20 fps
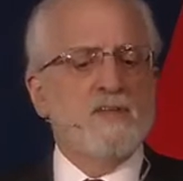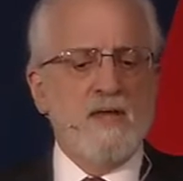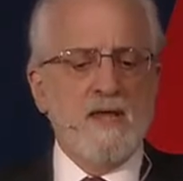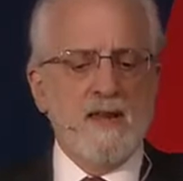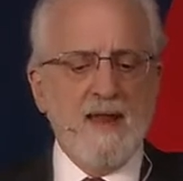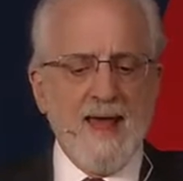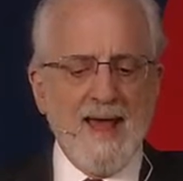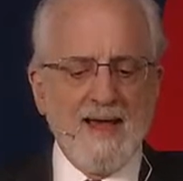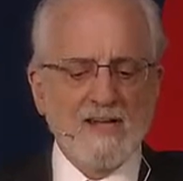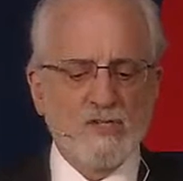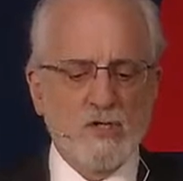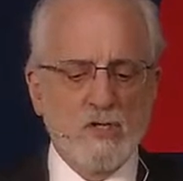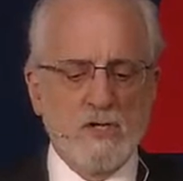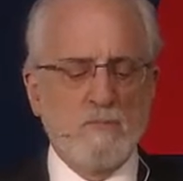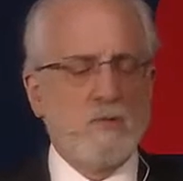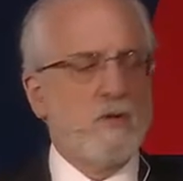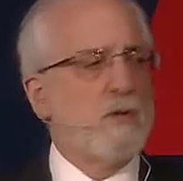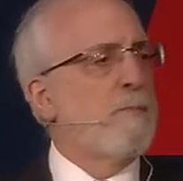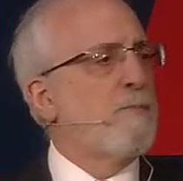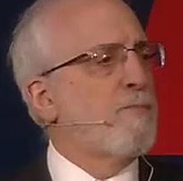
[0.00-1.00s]

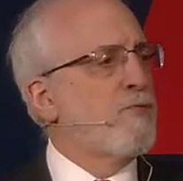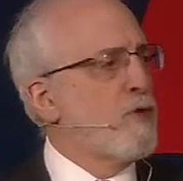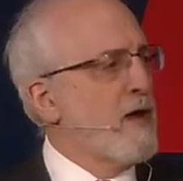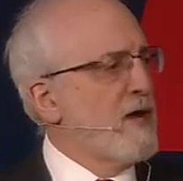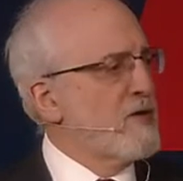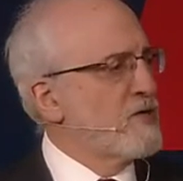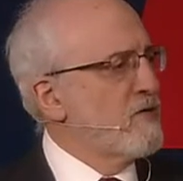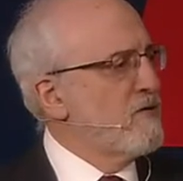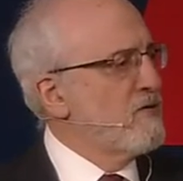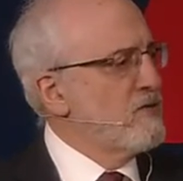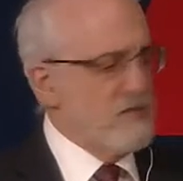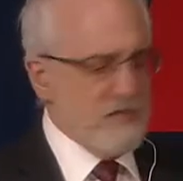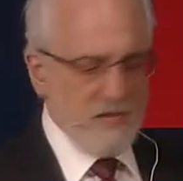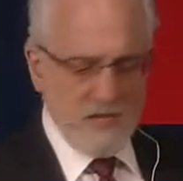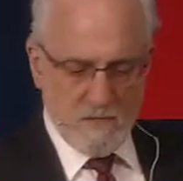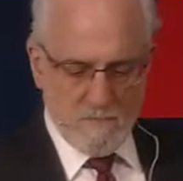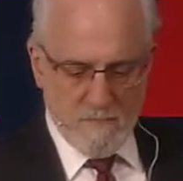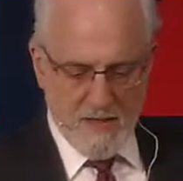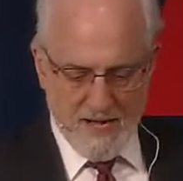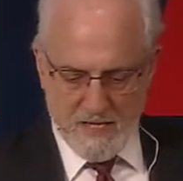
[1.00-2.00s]
inexorable pressures
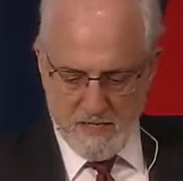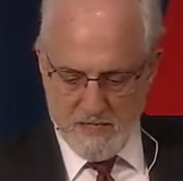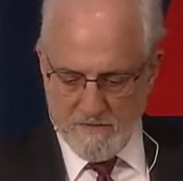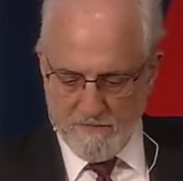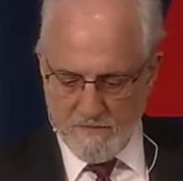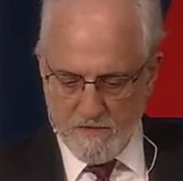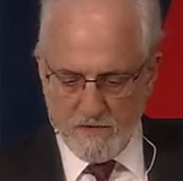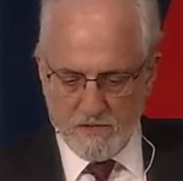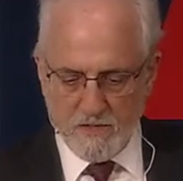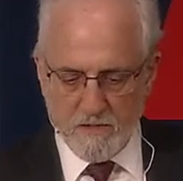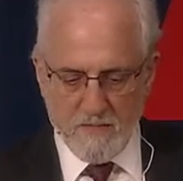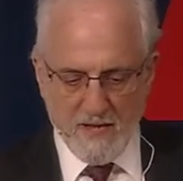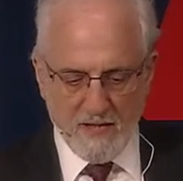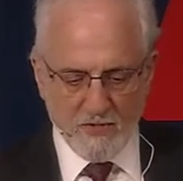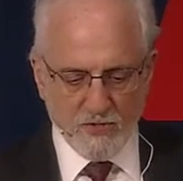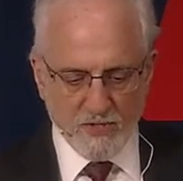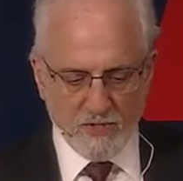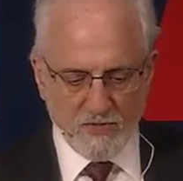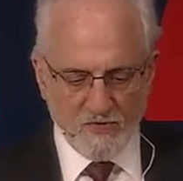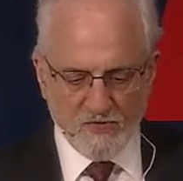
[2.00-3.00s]
in many different
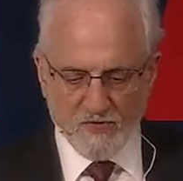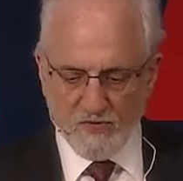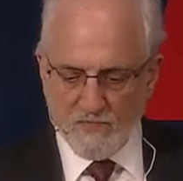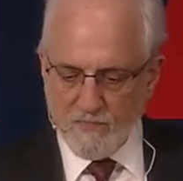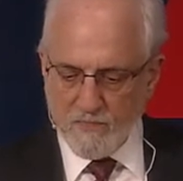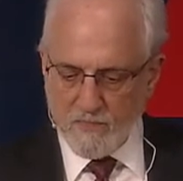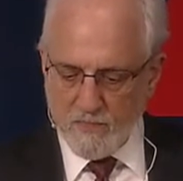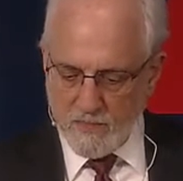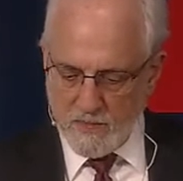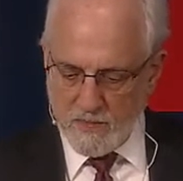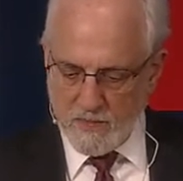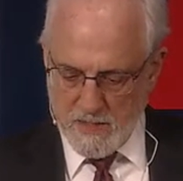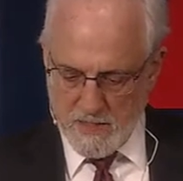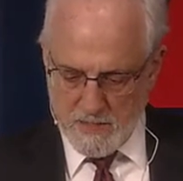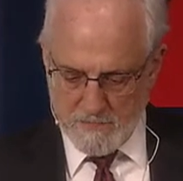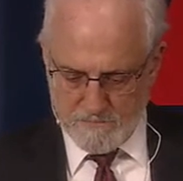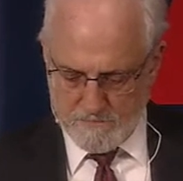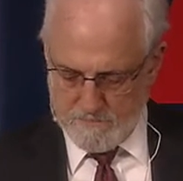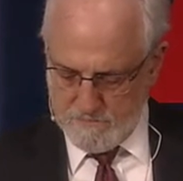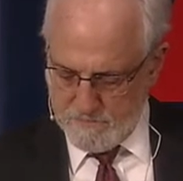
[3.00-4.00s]
dimensions.
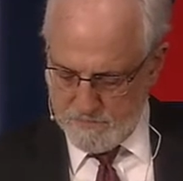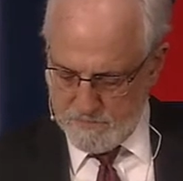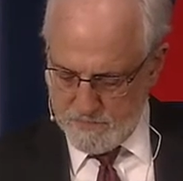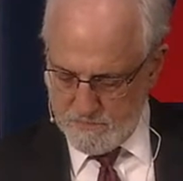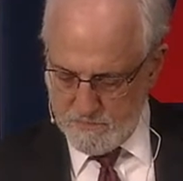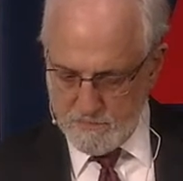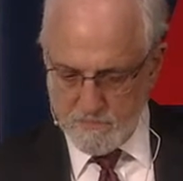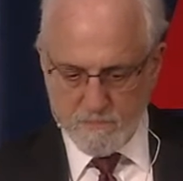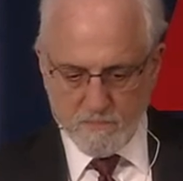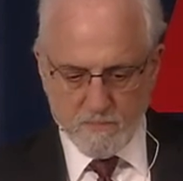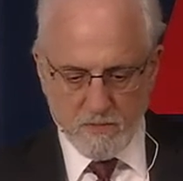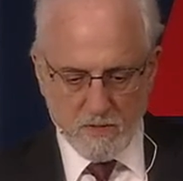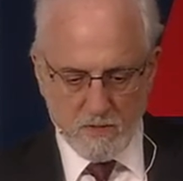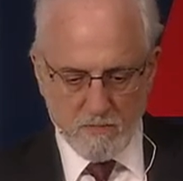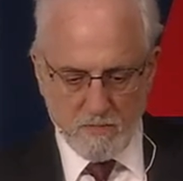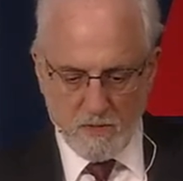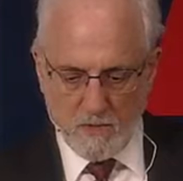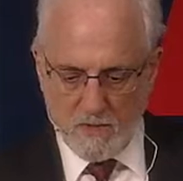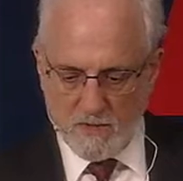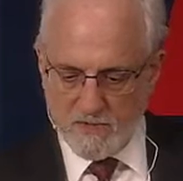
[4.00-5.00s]

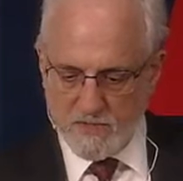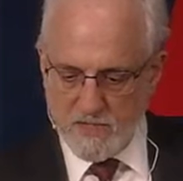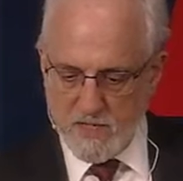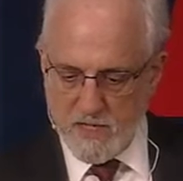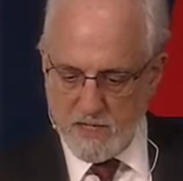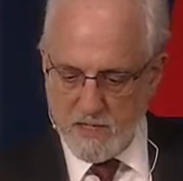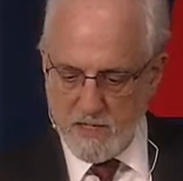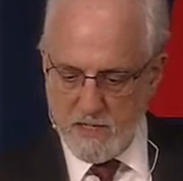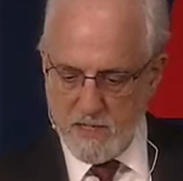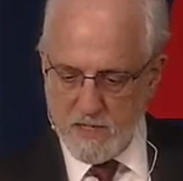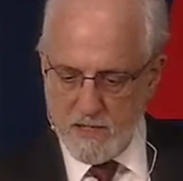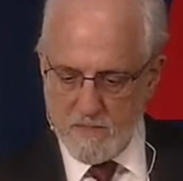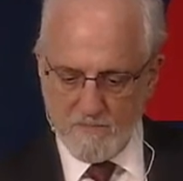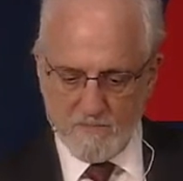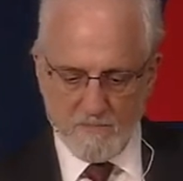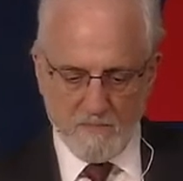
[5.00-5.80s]
Pardon me 1 second here.